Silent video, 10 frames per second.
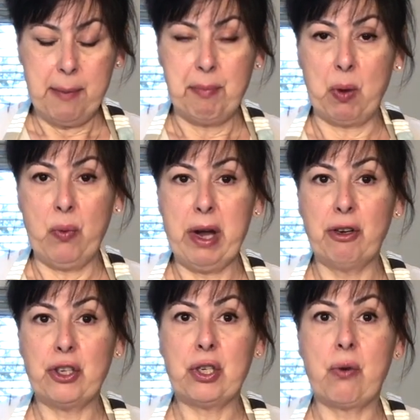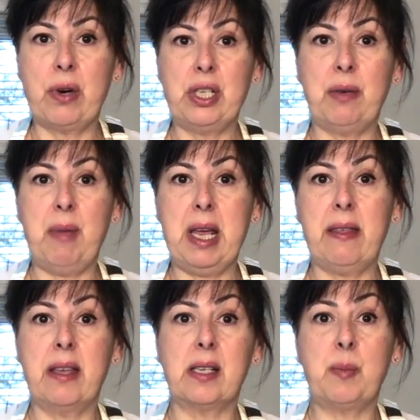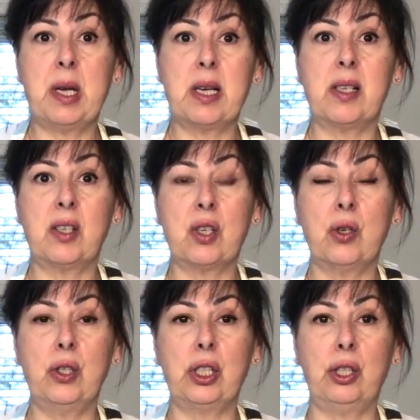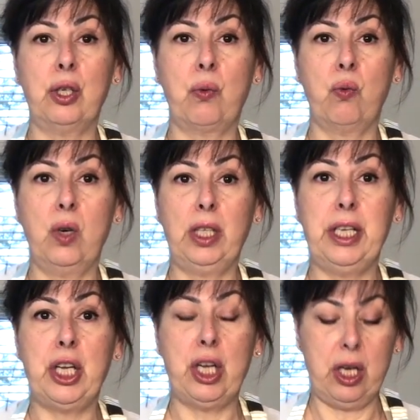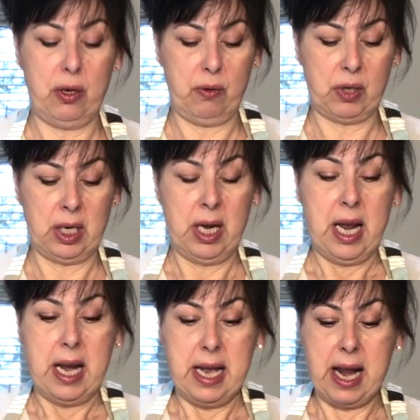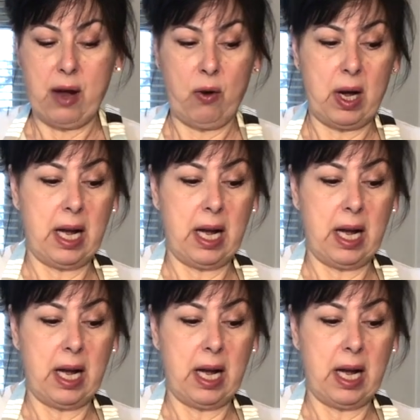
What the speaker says: But we are just going to make this because it's going to look really cute. Now,